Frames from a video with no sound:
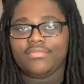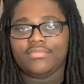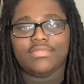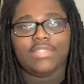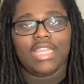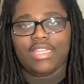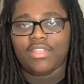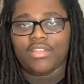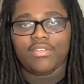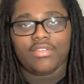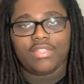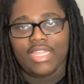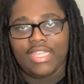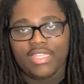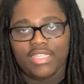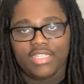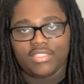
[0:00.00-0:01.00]
They know who
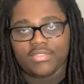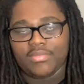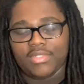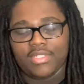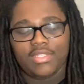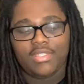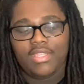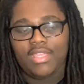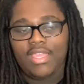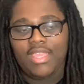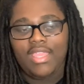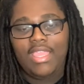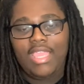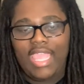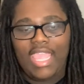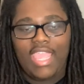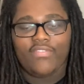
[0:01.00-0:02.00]
they is, bro.
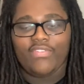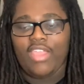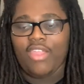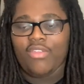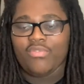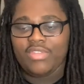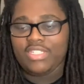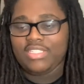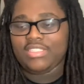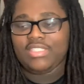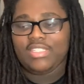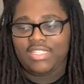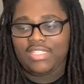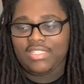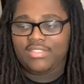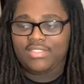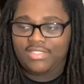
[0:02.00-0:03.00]
If I
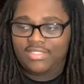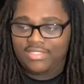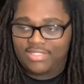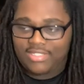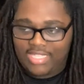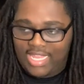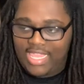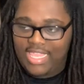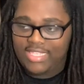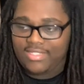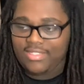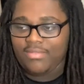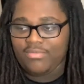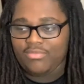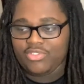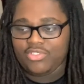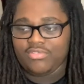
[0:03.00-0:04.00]
recently did
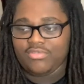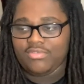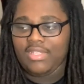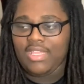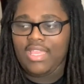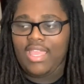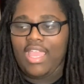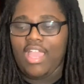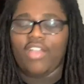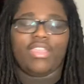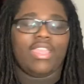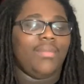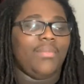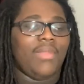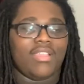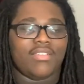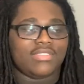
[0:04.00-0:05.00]
something with you... Okay,
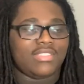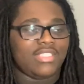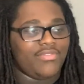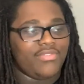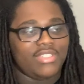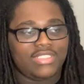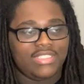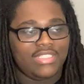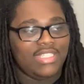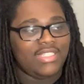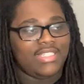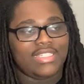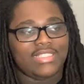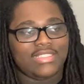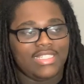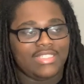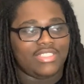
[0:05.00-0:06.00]
I'm not gonna say recently either
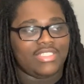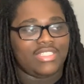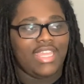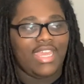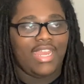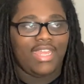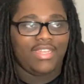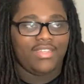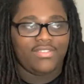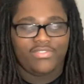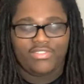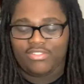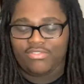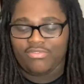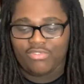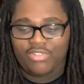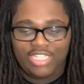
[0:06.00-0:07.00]
because I just got out of
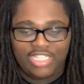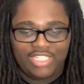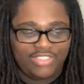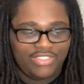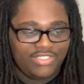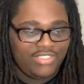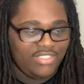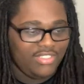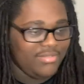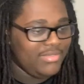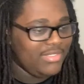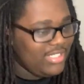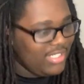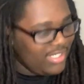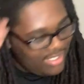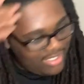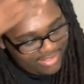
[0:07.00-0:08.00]
a relationship.
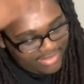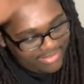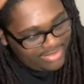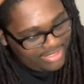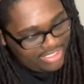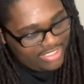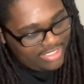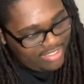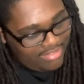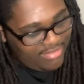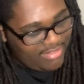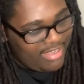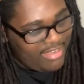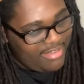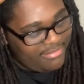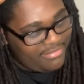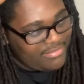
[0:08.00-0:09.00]
Oh, shit.
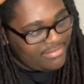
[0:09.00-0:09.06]
Okay.